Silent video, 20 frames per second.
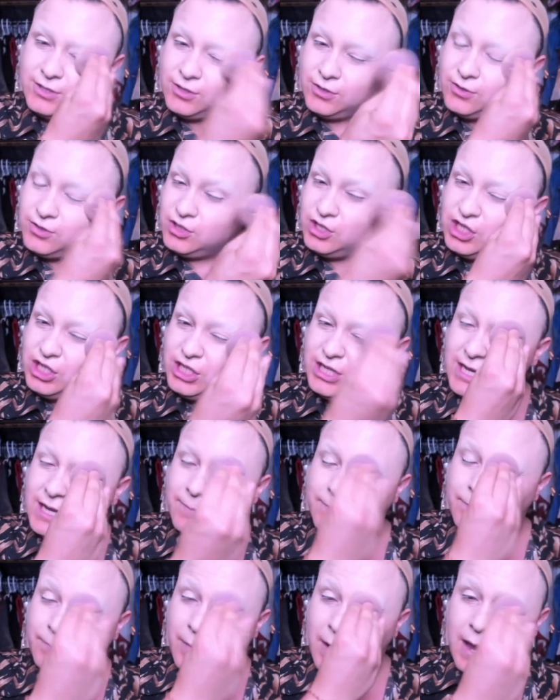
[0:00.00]
dirt
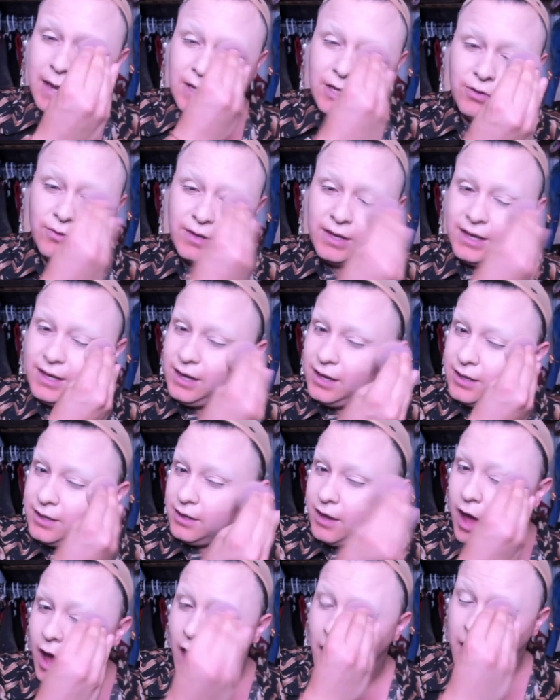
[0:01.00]
cheap, but you get a
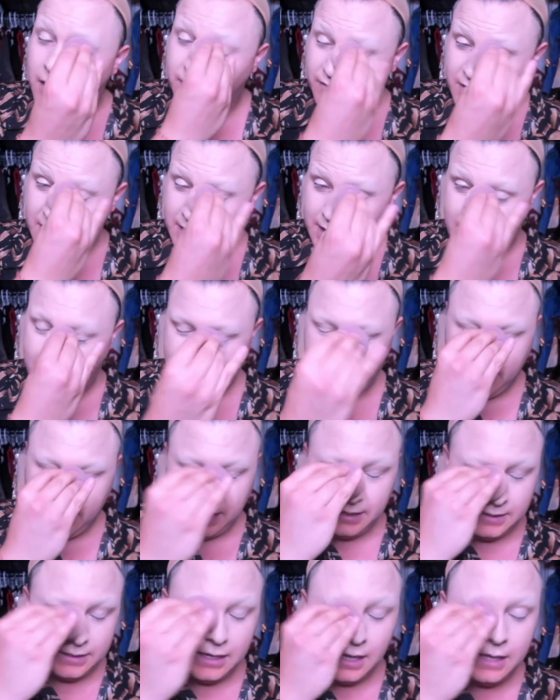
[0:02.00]
lot of it. And
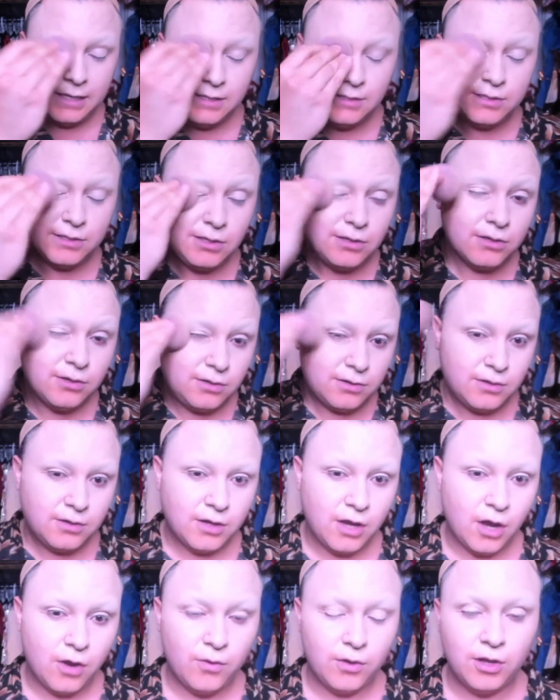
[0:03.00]
it does
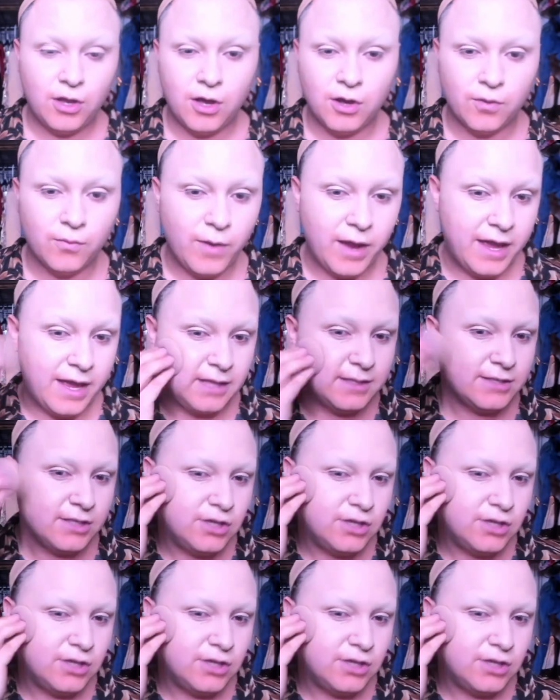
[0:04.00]
go a long way.